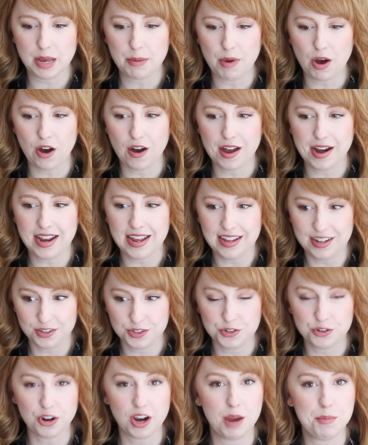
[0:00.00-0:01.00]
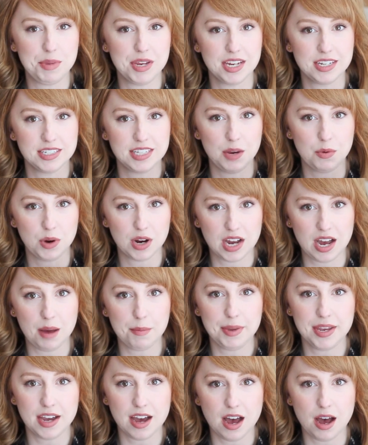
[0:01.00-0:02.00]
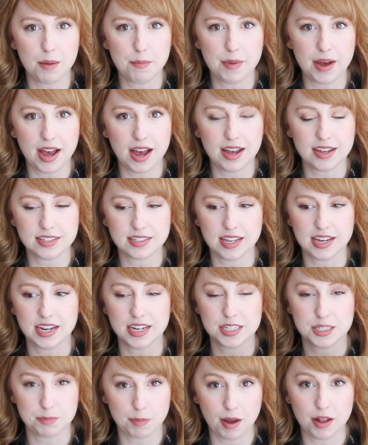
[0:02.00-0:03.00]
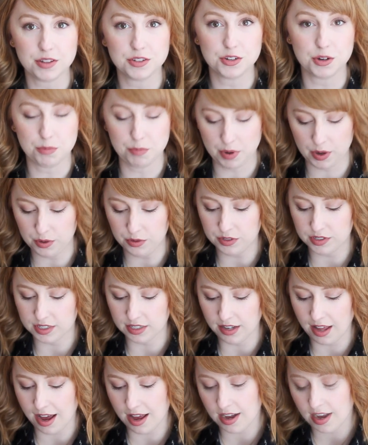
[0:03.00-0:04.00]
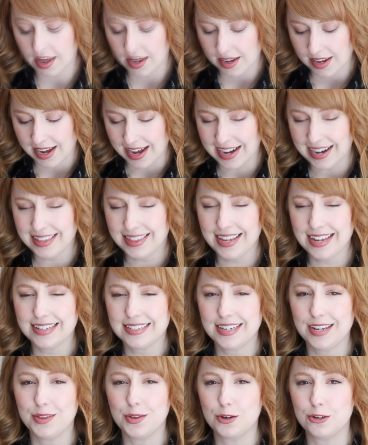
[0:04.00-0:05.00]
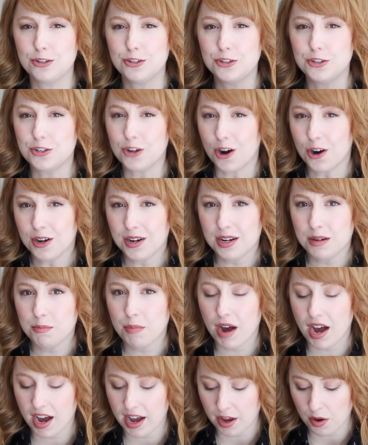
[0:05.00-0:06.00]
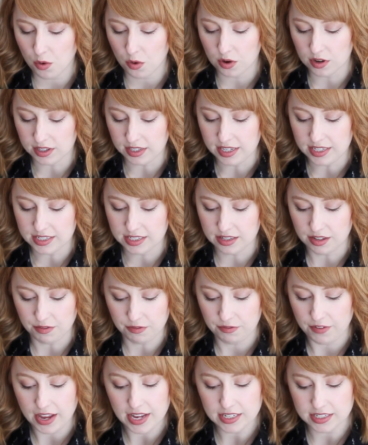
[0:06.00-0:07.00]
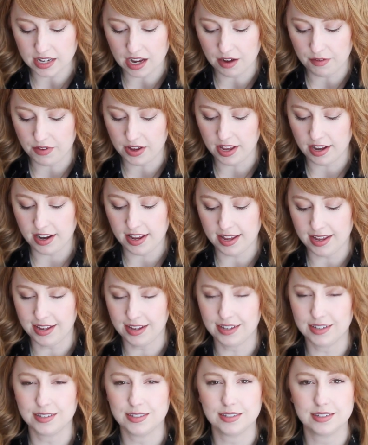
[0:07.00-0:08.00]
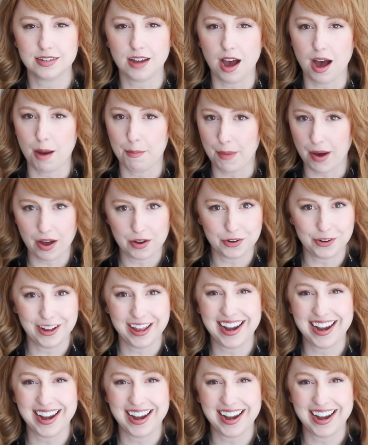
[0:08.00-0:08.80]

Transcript: them on Instagram because they were coming up as like a sponsored post a lot and I think it's either started by or at least the face of it is a model.